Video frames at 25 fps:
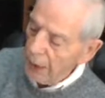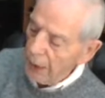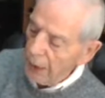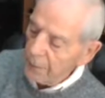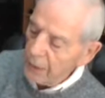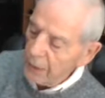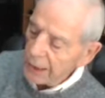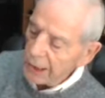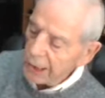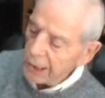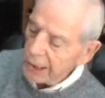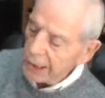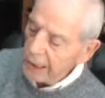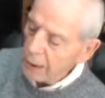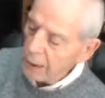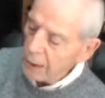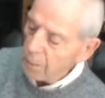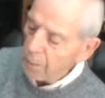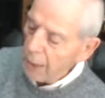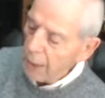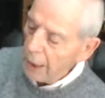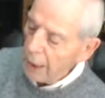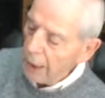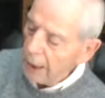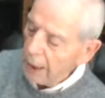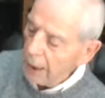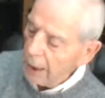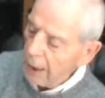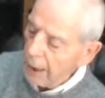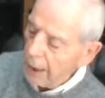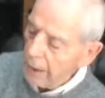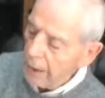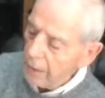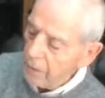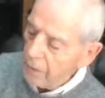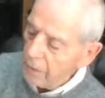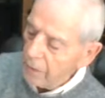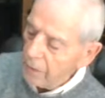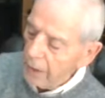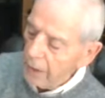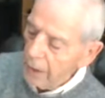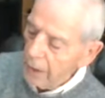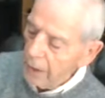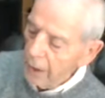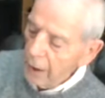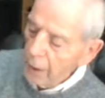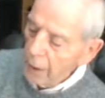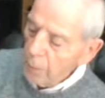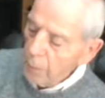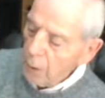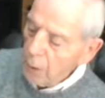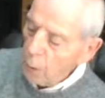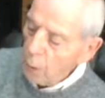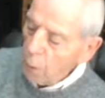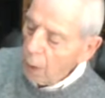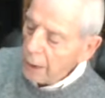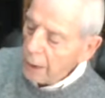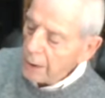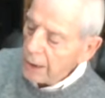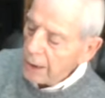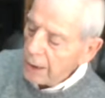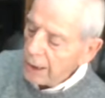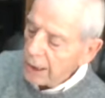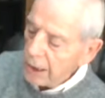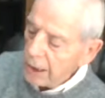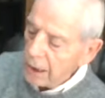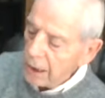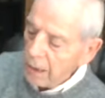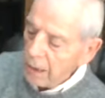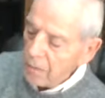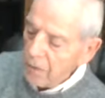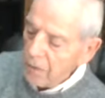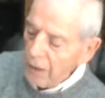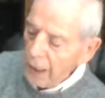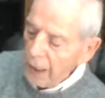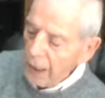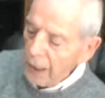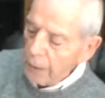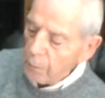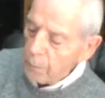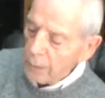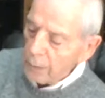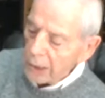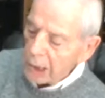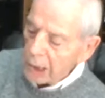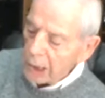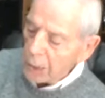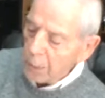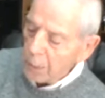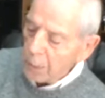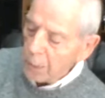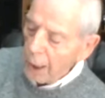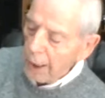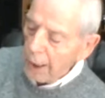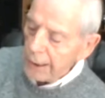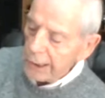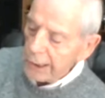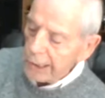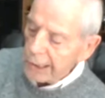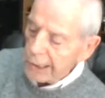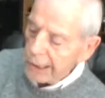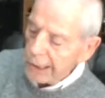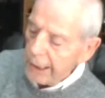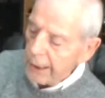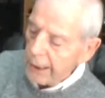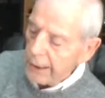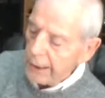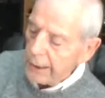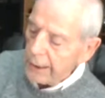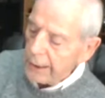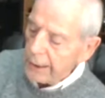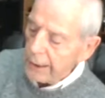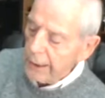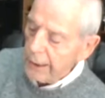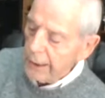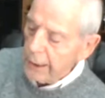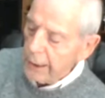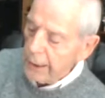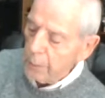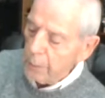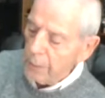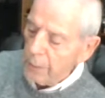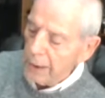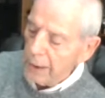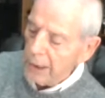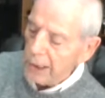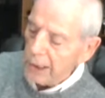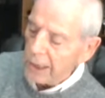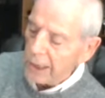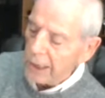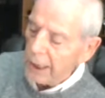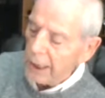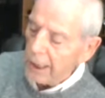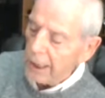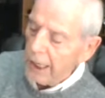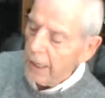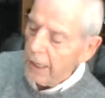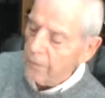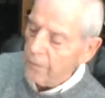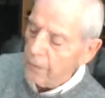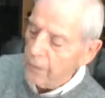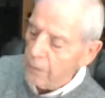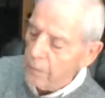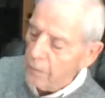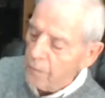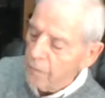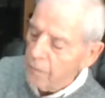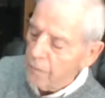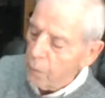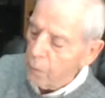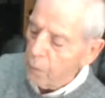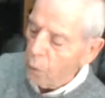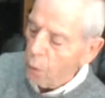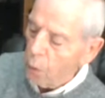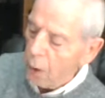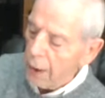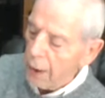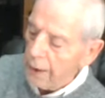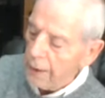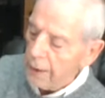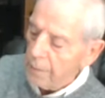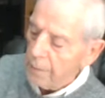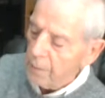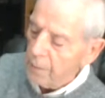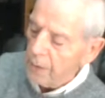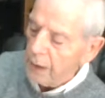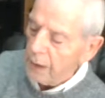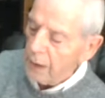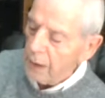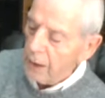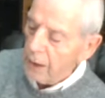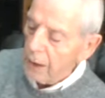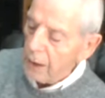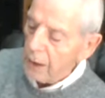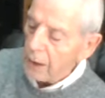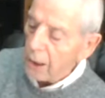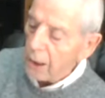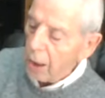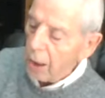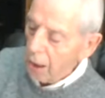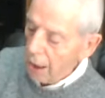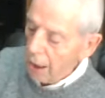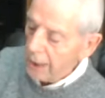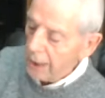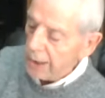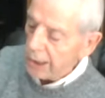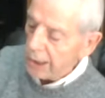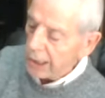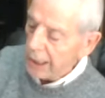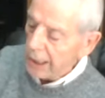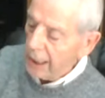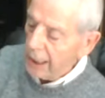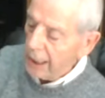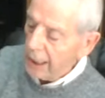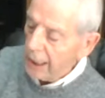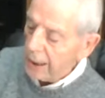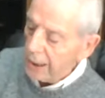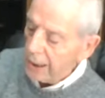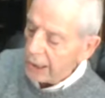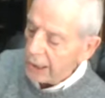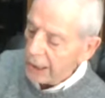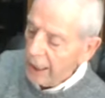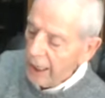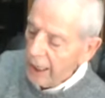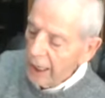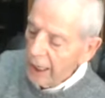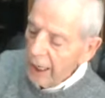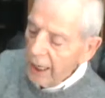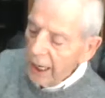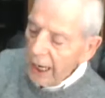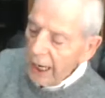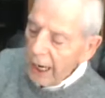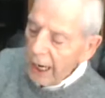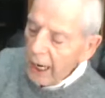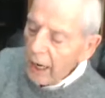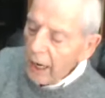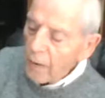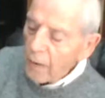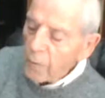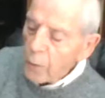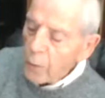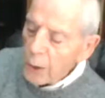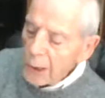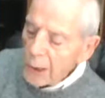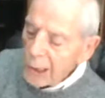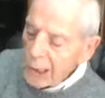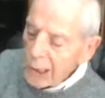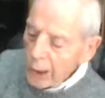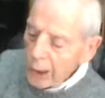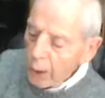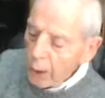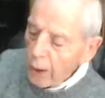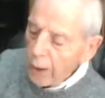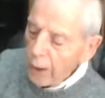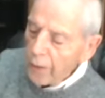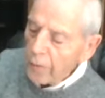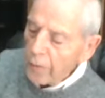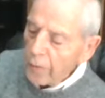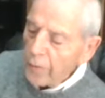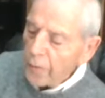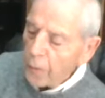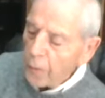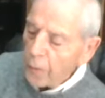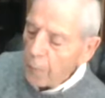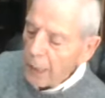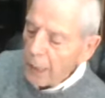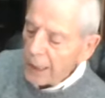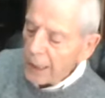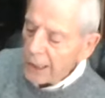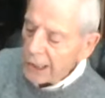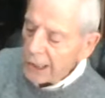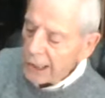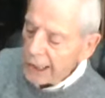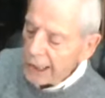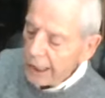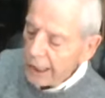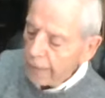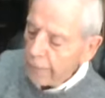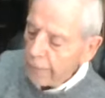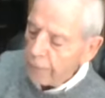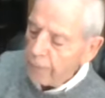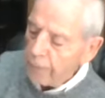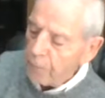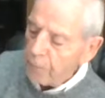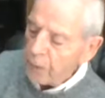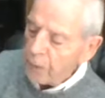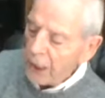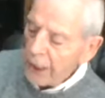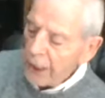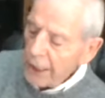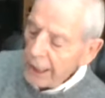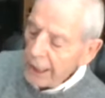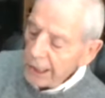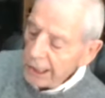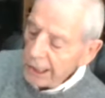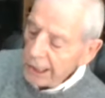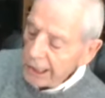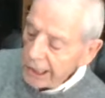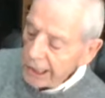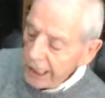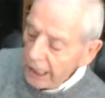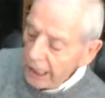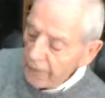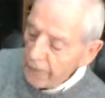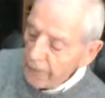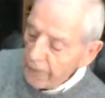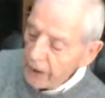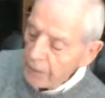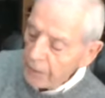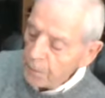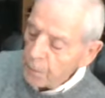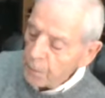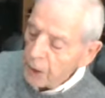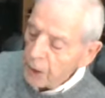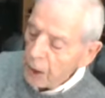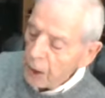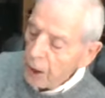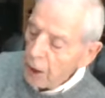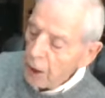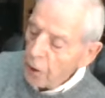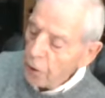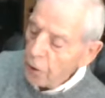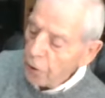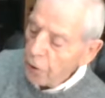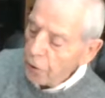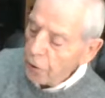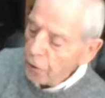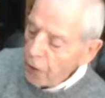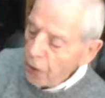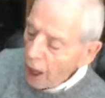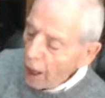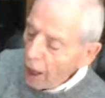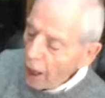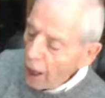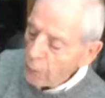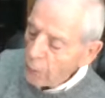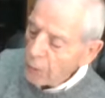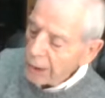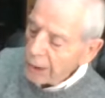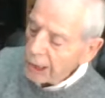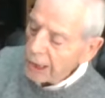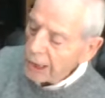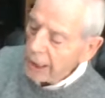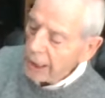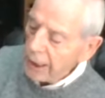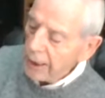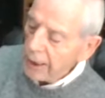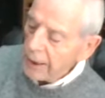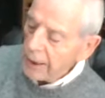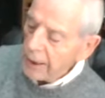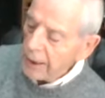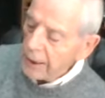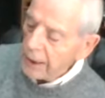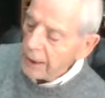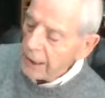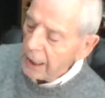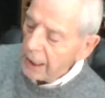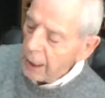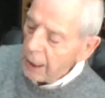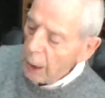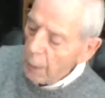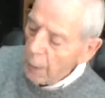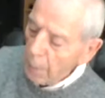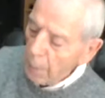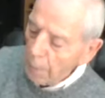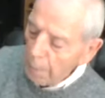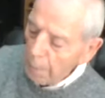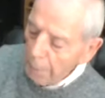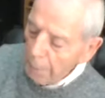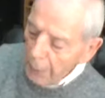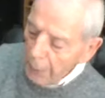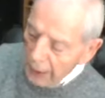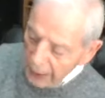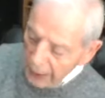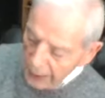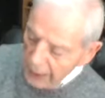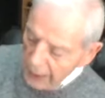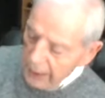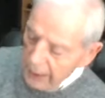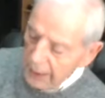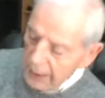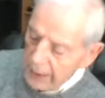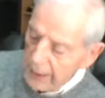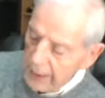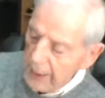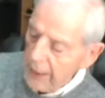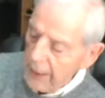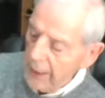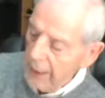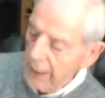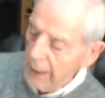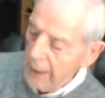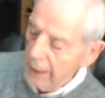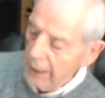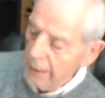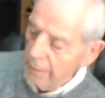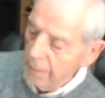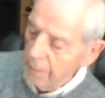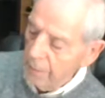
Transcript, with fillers: And they seek my life. But what does the divine response say to him? This is 11 4. God says, I have reserved for myself 7,000 men